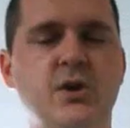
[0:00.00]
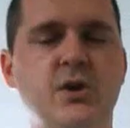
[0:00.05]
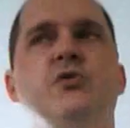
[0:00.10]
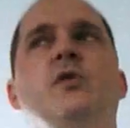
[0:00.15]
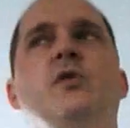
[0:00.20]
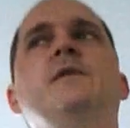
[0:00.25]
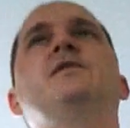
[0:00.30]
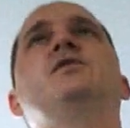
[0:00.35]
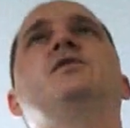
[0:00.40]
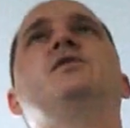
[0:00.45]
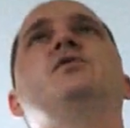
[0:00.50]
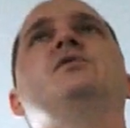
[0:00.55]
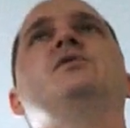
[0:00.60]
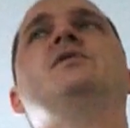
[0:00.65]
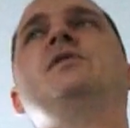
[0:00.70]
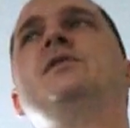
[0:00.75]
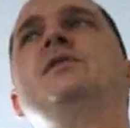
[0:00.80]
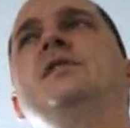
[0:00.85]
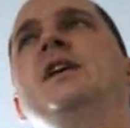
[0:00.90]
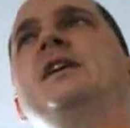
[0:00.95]
So if
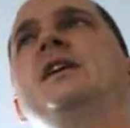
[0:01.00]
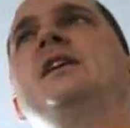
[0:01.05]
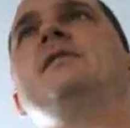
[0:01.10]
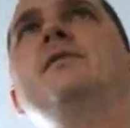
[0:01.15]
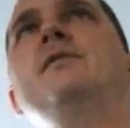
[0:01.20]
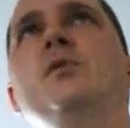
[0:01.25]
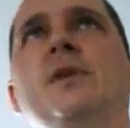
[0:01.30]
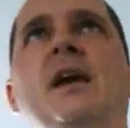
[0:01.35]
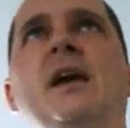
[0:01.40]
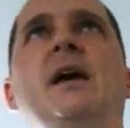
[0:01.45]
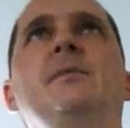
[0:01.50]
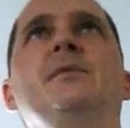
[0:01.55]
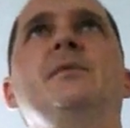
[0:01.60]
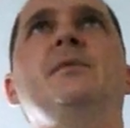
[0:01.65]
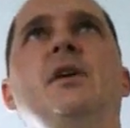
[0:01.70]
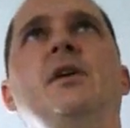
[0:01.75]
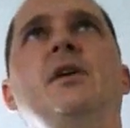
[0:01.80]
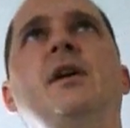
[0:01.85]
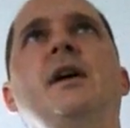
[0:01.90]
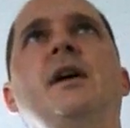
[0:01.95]
students are taking
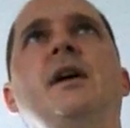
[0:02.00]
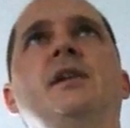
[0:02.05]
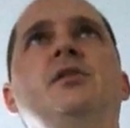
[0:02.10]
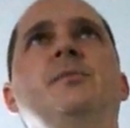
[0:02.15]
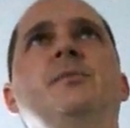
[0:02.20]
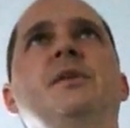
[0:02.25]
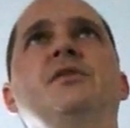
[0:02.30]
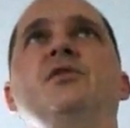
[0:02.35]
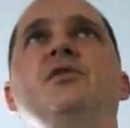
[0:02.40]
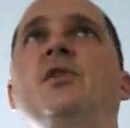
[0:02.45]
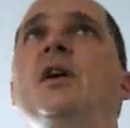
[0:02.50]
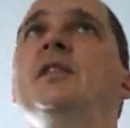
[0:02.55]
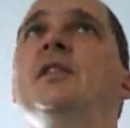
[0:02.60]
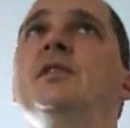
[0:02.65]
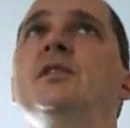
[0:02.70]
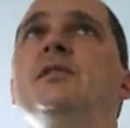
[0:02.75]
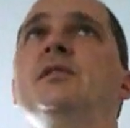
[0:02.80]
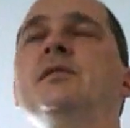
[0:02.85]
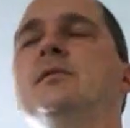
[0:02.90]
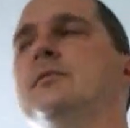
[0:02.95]
vocabulary elements or
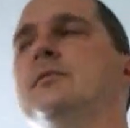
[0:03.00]
other